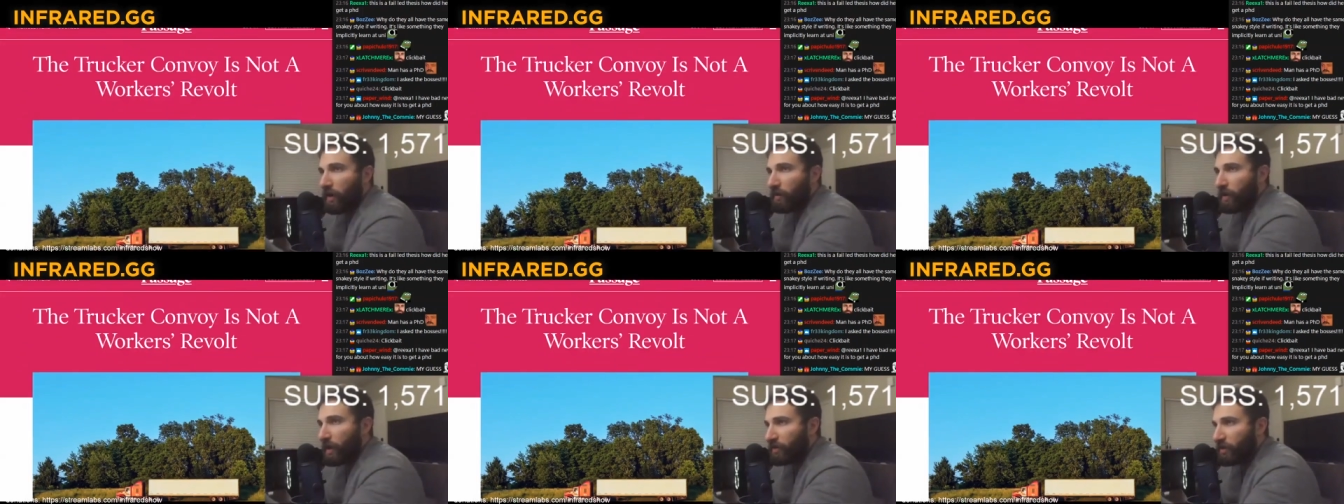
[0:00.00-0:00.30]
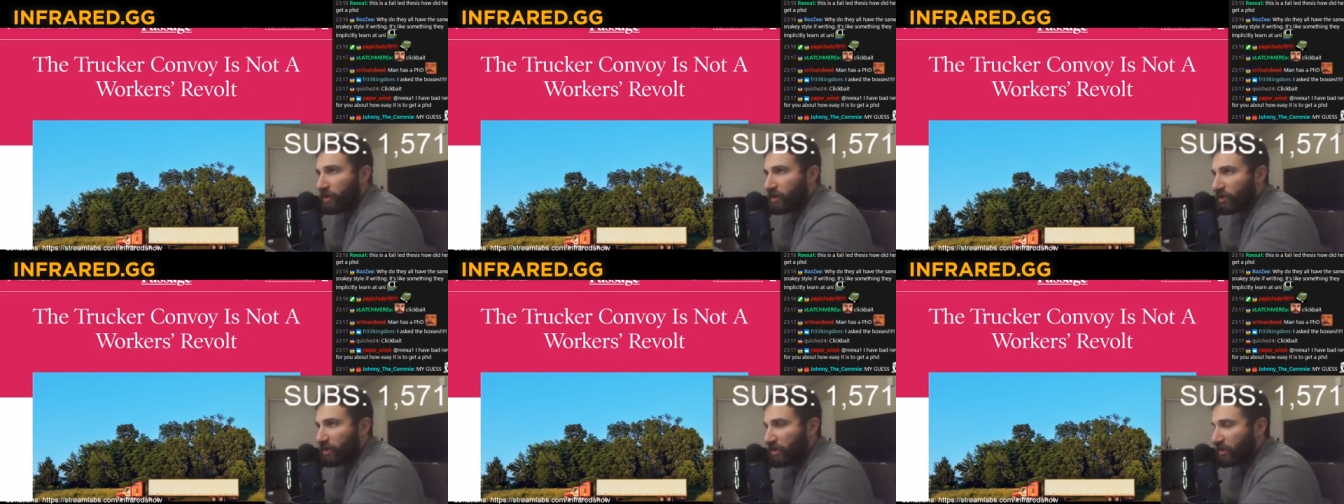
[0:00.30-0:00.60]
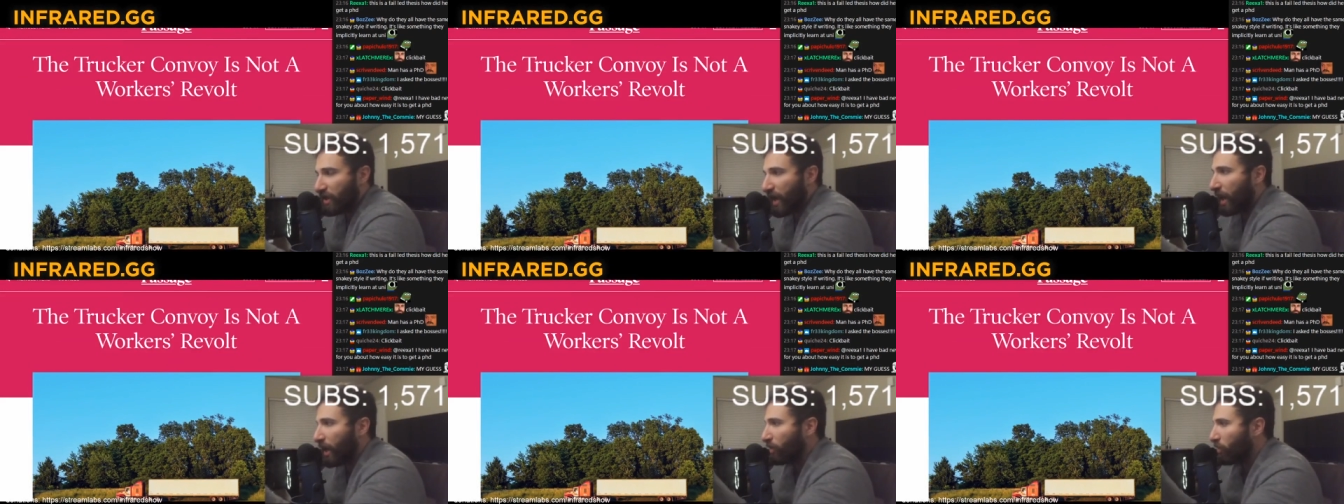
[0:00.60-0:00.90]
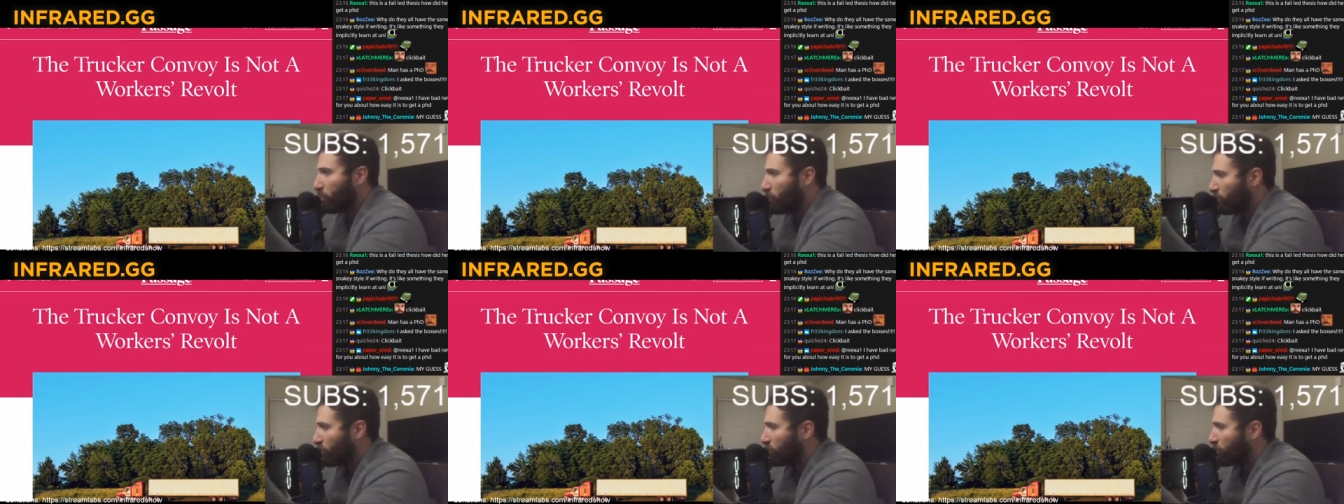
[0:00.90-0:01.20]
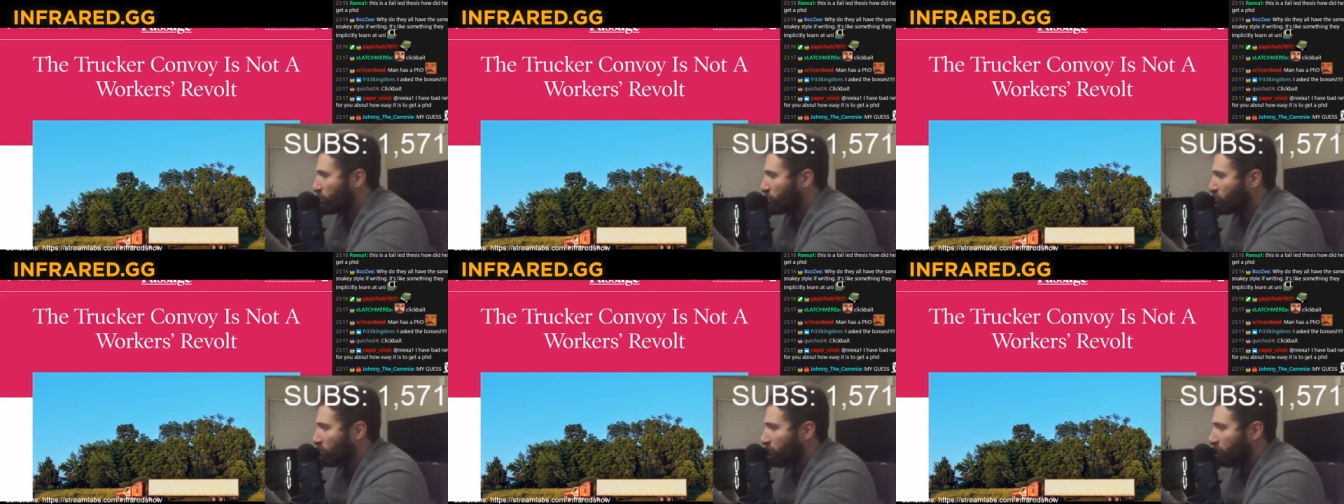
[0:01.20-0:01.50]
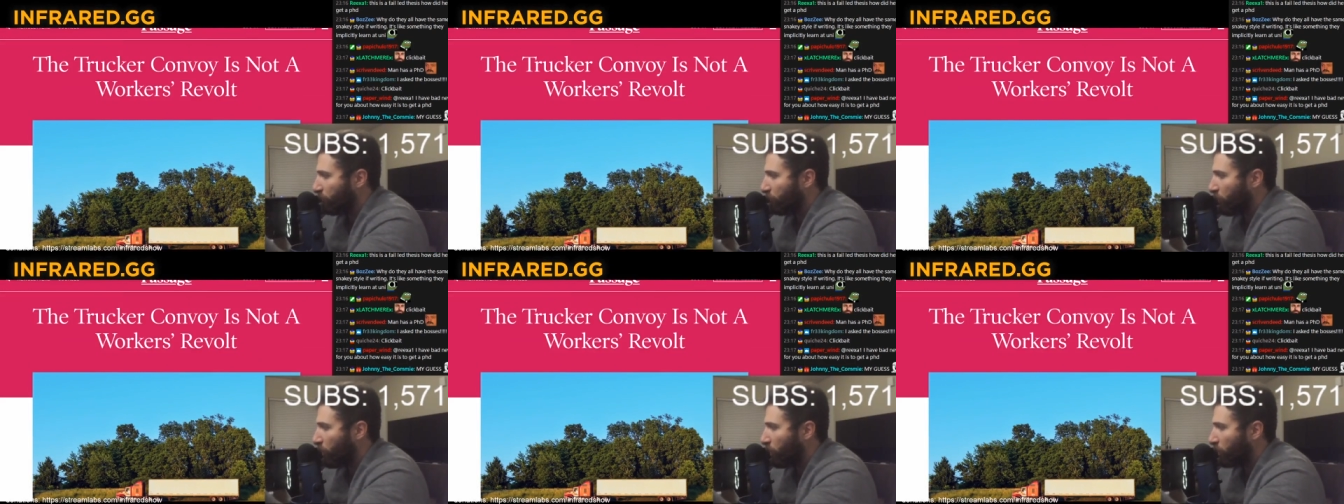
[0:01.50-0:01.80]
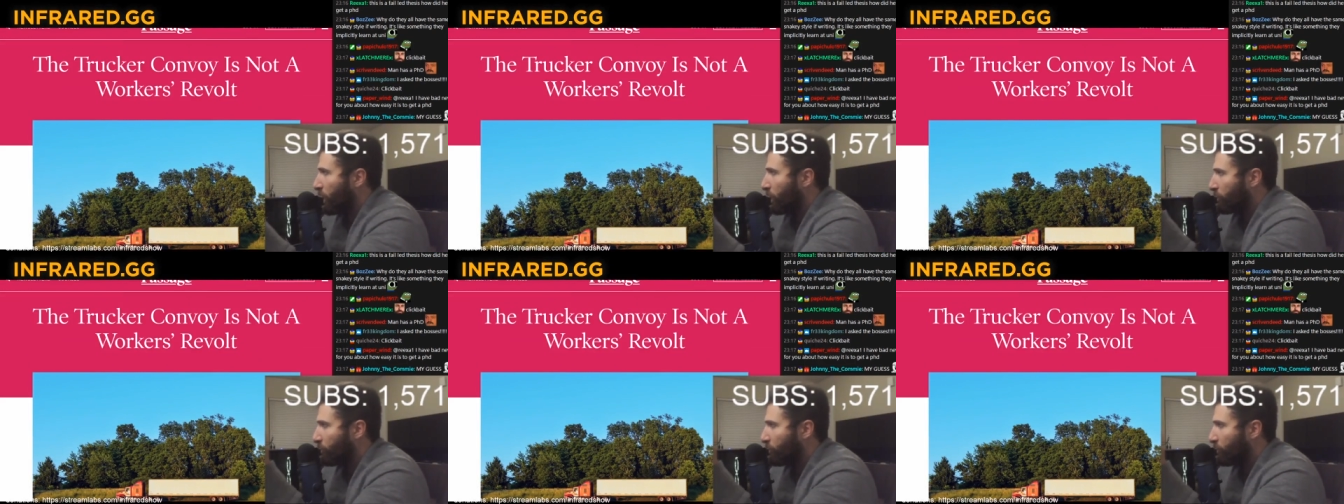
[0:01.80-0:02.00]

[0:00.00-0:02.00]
that this is not a workers' revolt?